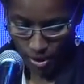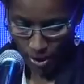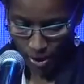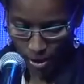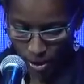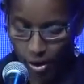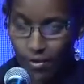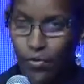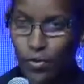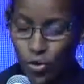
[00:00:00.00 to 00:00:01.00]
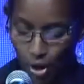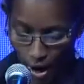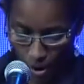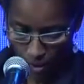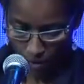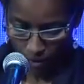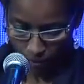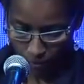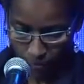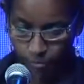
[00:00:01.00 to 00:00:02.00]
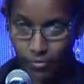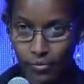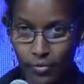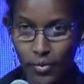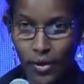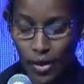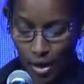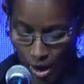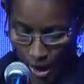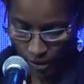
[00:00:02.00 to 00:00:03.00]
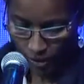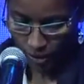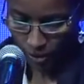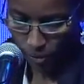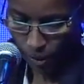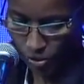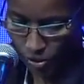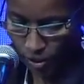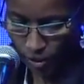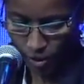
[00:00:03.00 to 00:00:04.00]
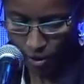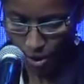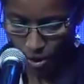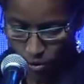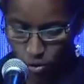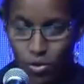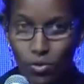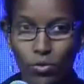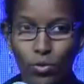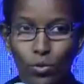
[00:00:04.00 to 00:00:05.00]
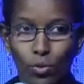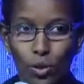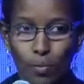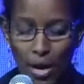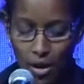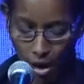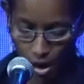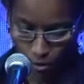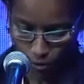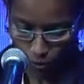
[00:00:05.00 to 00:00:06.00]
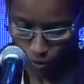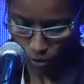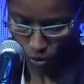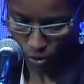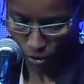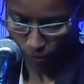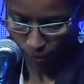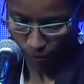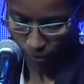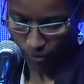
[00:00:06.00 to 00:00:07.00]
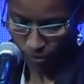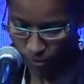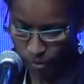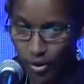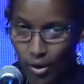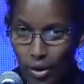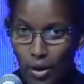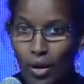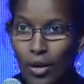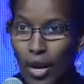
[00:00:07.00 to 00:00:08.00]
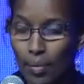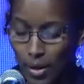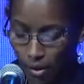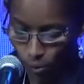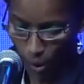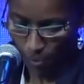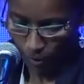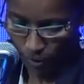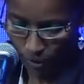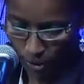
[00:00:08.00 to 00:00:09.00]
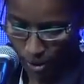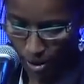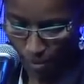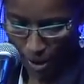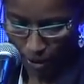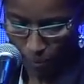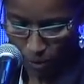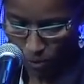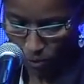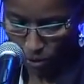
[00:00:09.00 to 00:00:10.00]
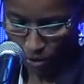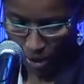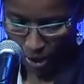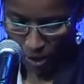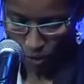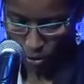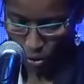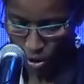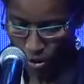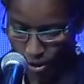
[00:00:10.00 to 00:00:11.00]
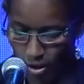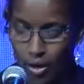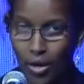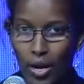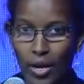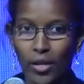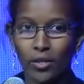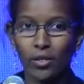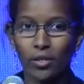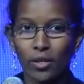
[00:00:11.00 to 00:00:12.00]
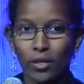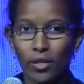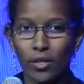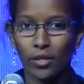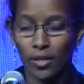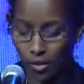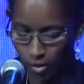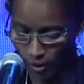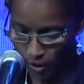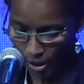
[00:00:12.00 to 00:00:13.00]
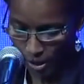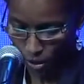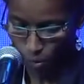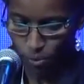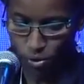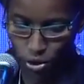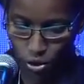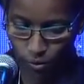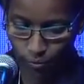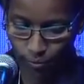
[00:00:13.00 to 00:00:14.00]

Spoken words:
In the near future, however, as the situation in Syria continues to spiral out of control, chemical weapons might be used, and not only against the Syrian opposition.